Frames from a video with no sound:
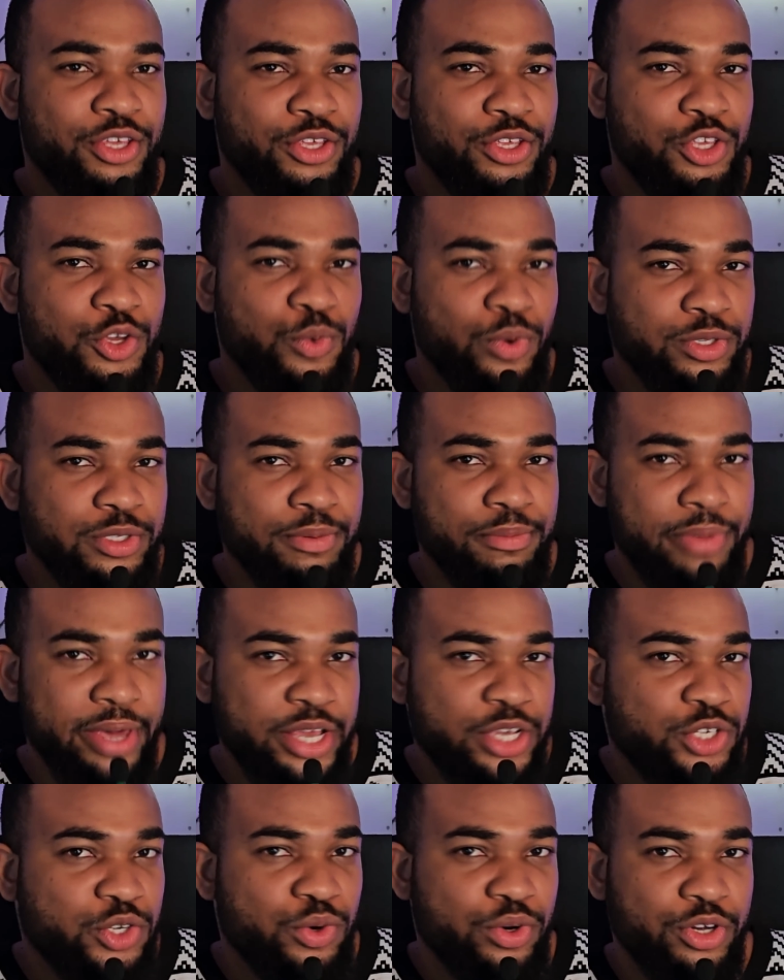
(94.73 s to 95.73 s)
You want to
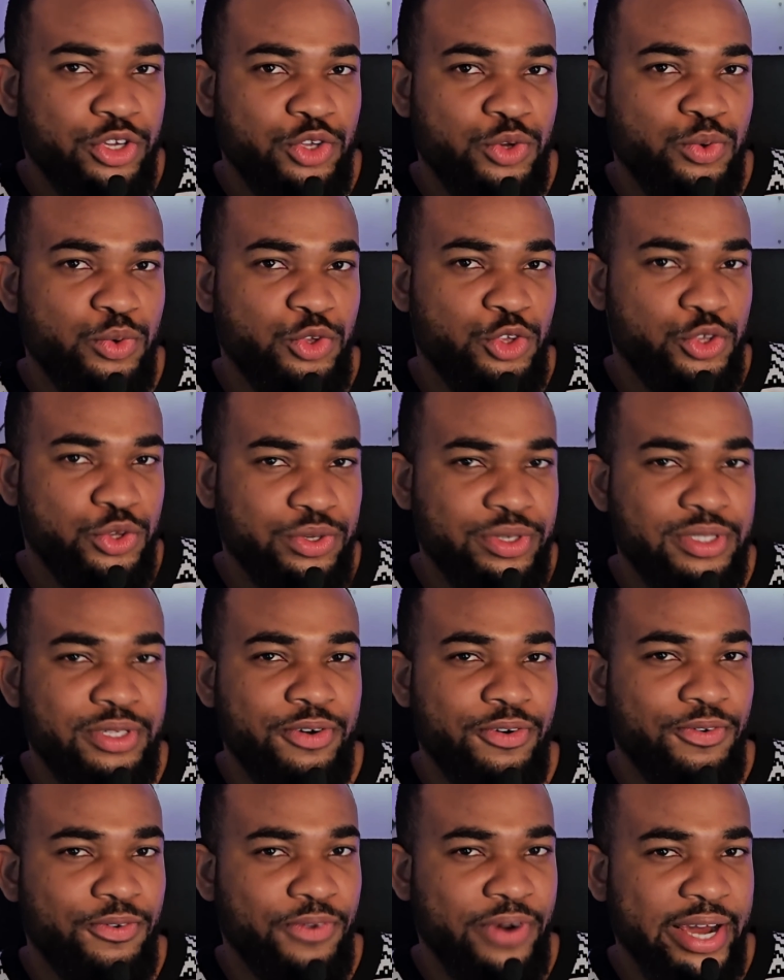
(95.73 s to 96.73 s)
make sure you use the
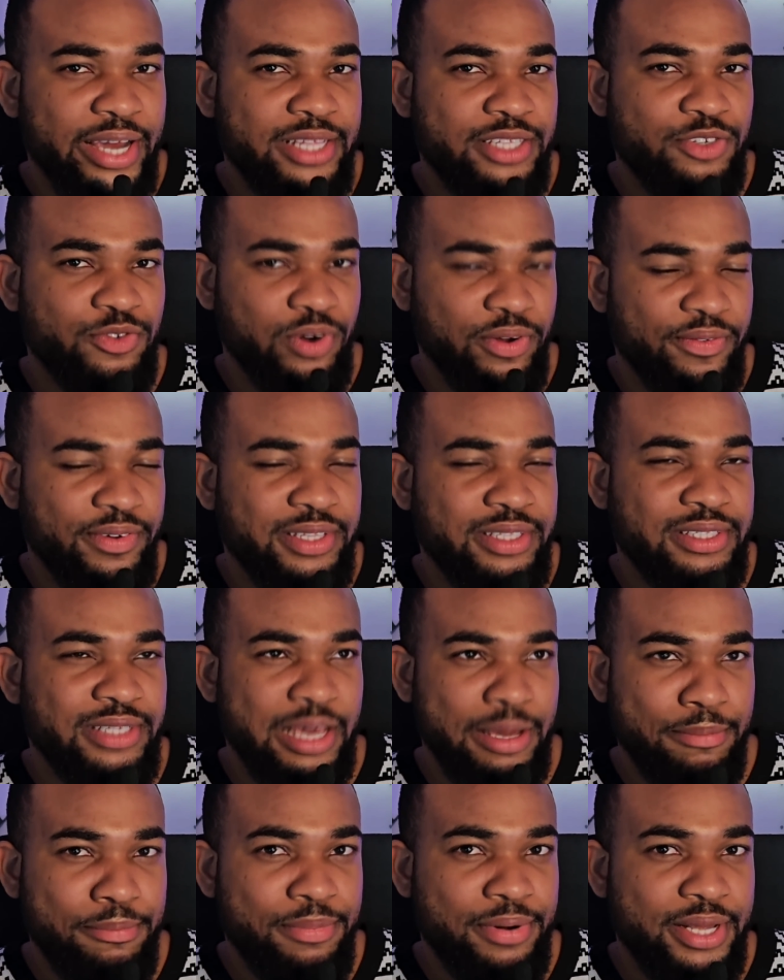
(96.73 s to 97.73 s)
right Revit
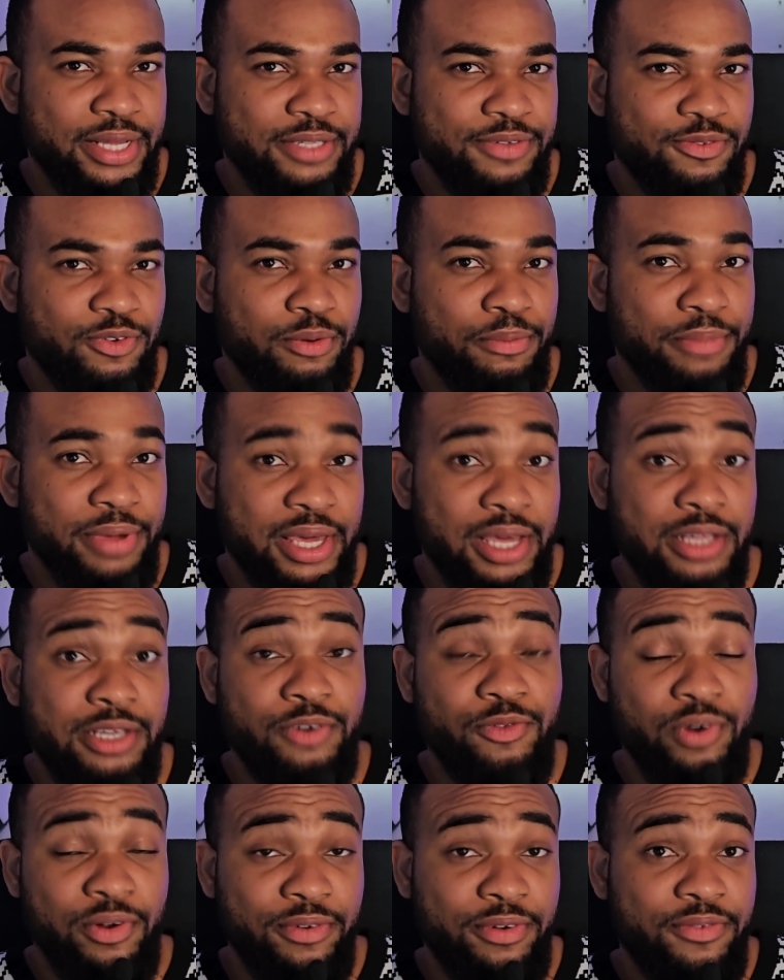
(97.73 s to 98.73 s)
template for making the
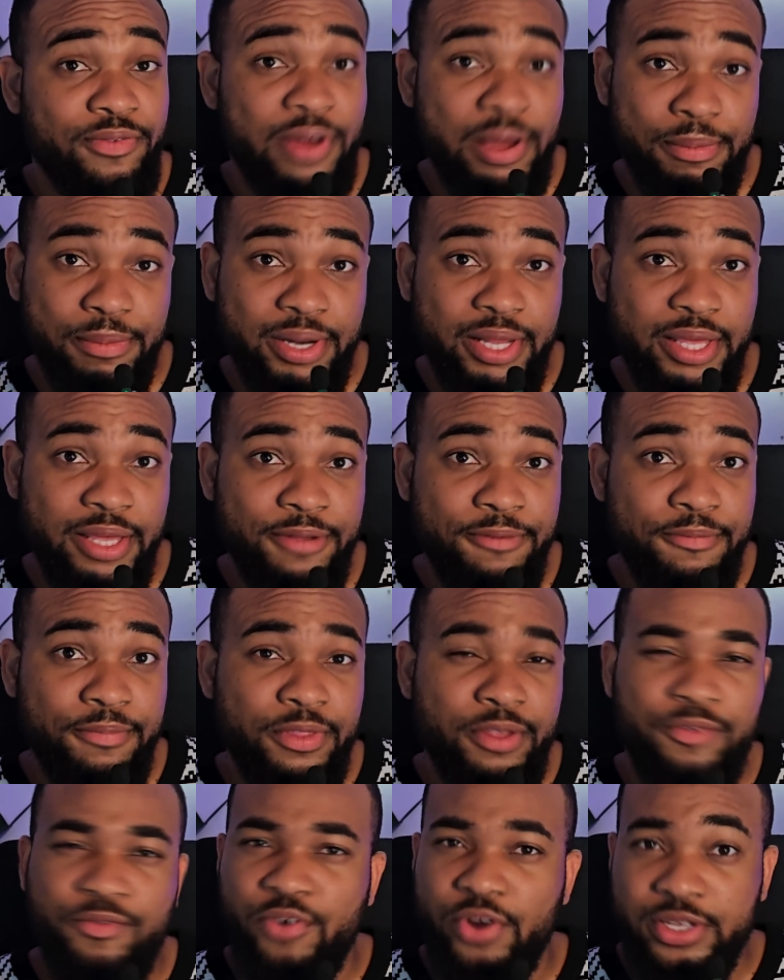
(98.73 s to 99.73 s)
Revit family.
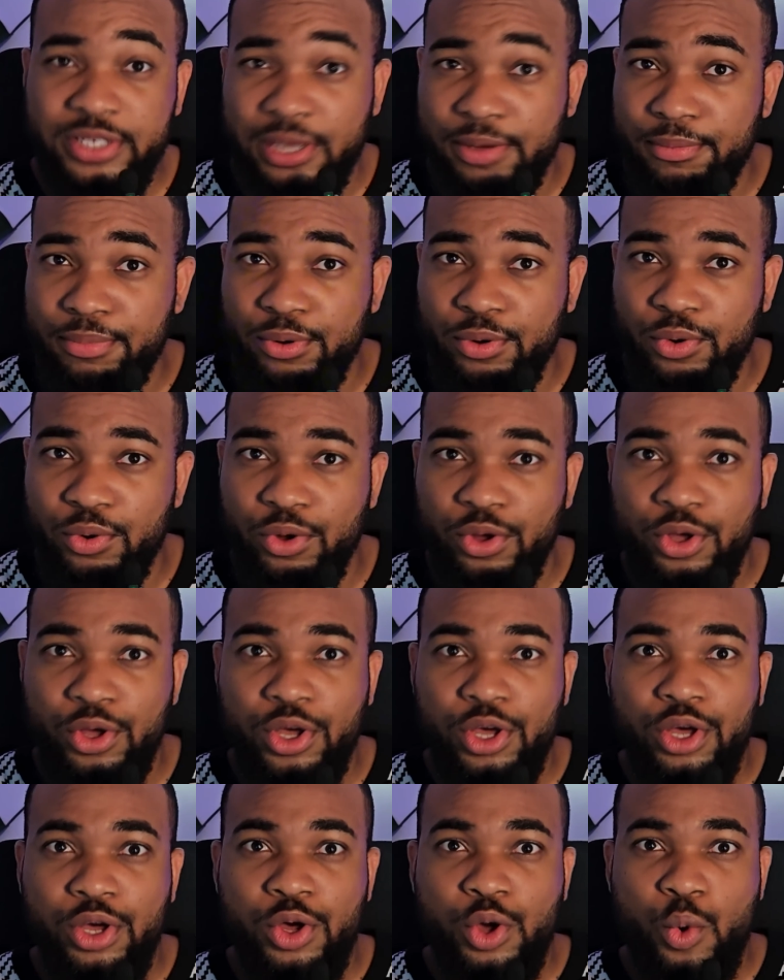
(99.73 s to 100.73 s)
For example,
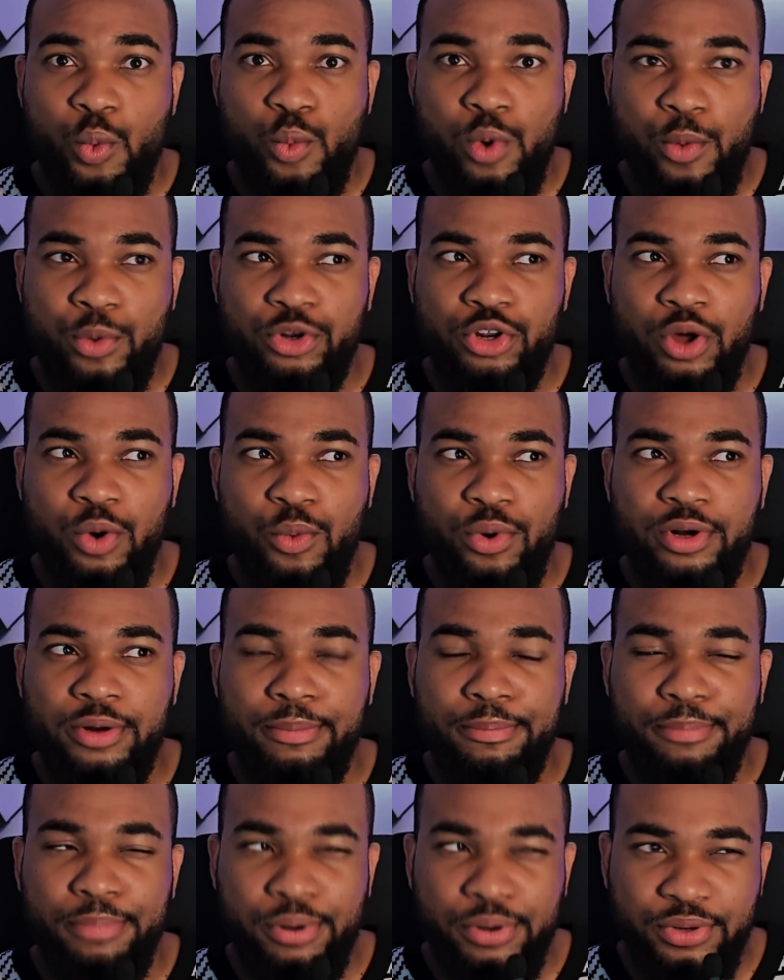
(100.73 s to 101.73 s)
we would not want
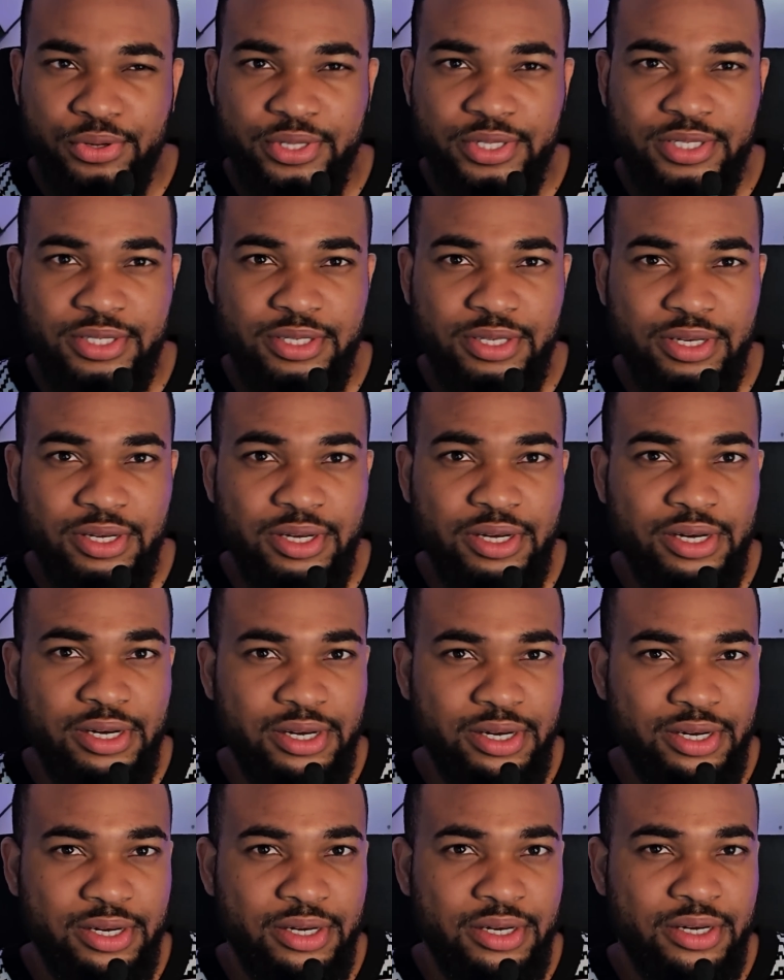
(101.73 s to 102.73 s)
to put
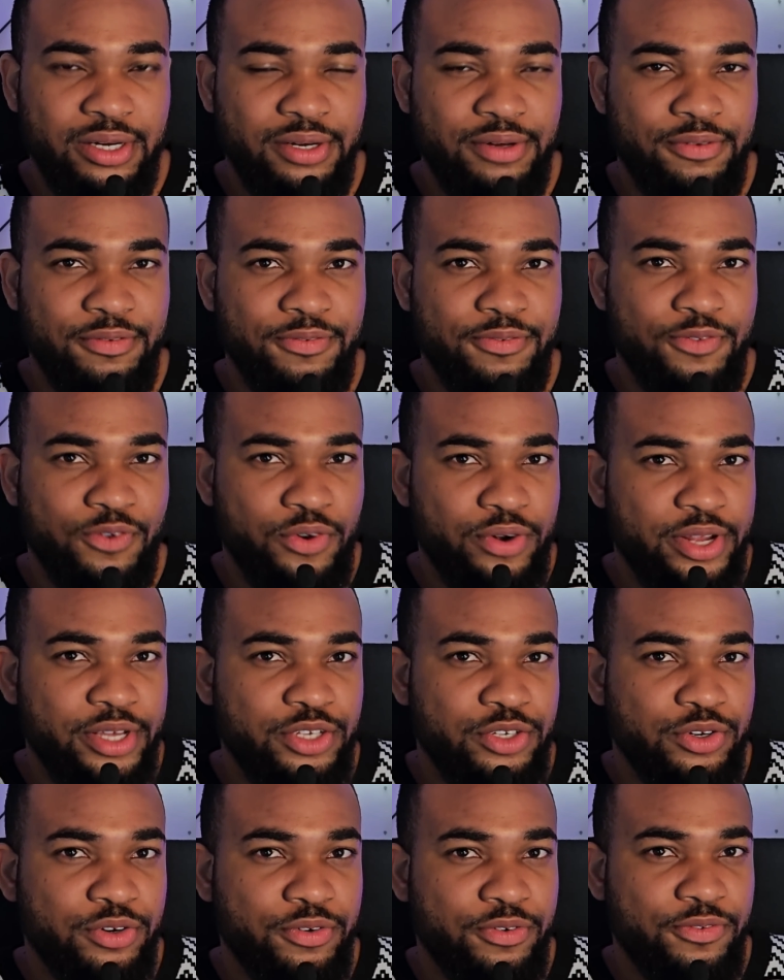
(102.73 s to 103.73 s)
a
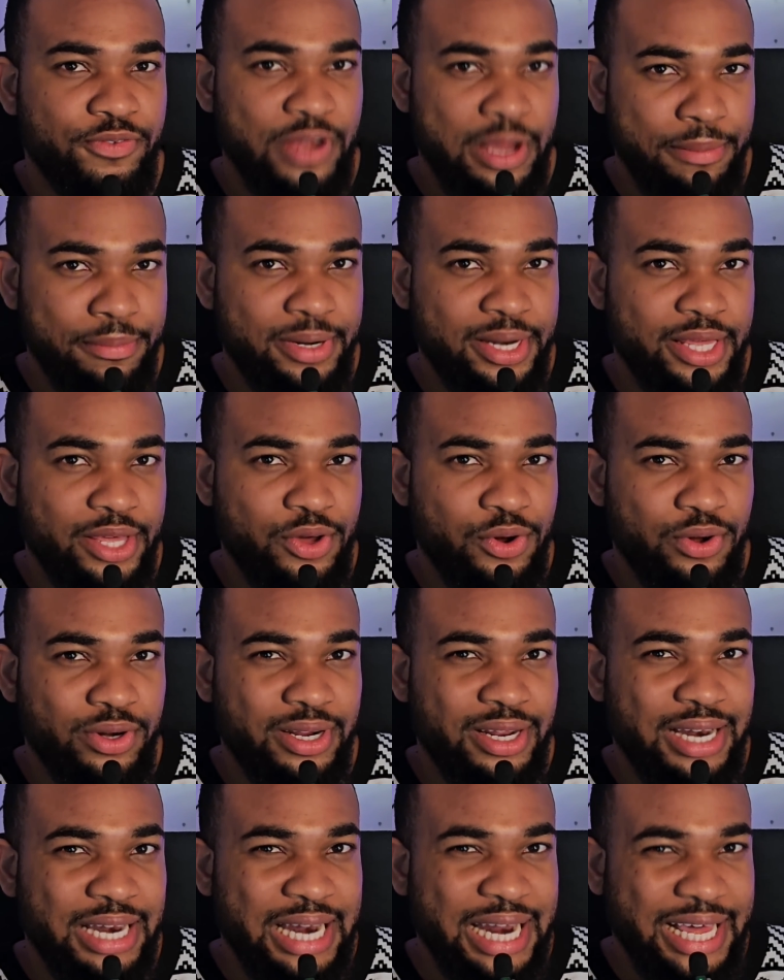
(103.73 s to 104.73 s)
furniture family on
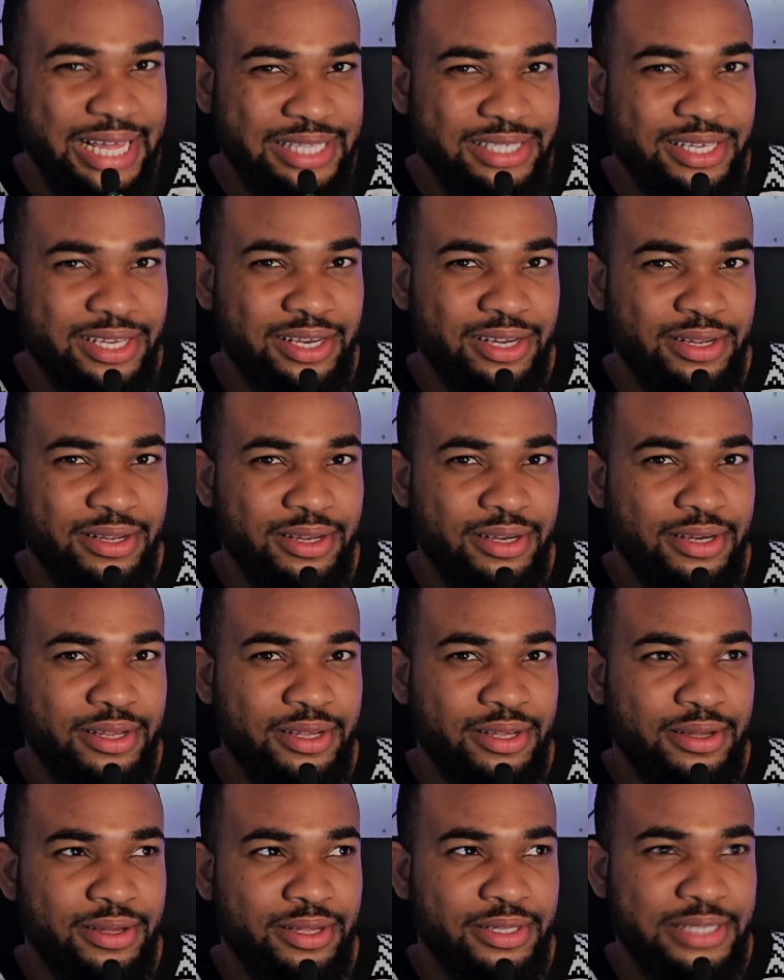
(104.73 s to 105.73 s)
a lighting
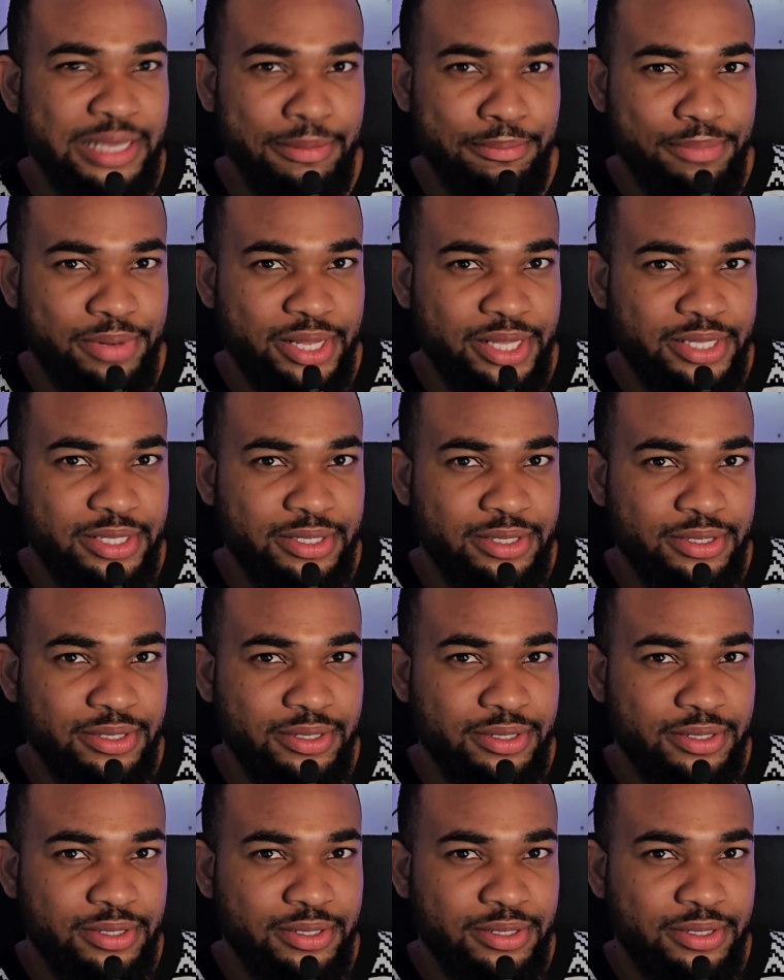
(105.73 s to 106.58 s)
template.